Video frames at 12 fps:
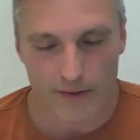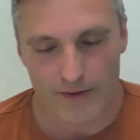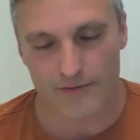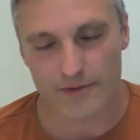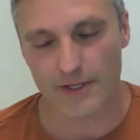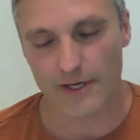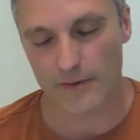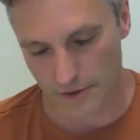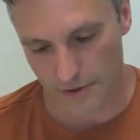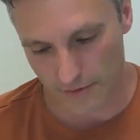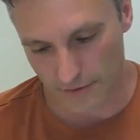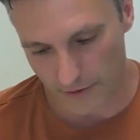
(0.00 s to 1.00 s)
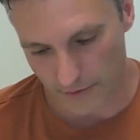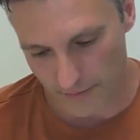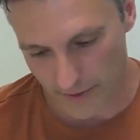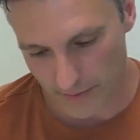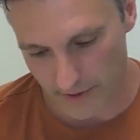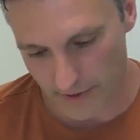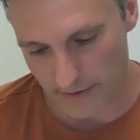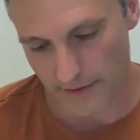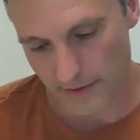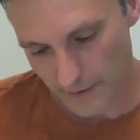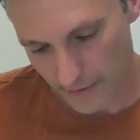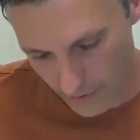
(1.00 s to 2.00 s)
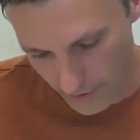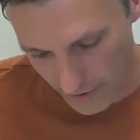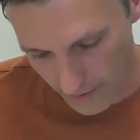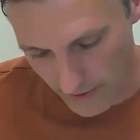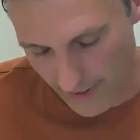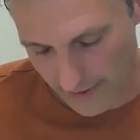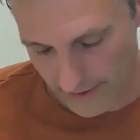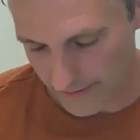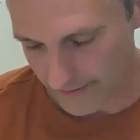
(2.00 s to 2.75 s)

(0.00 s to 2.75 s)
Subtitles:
however that works for you, maybe through your breath.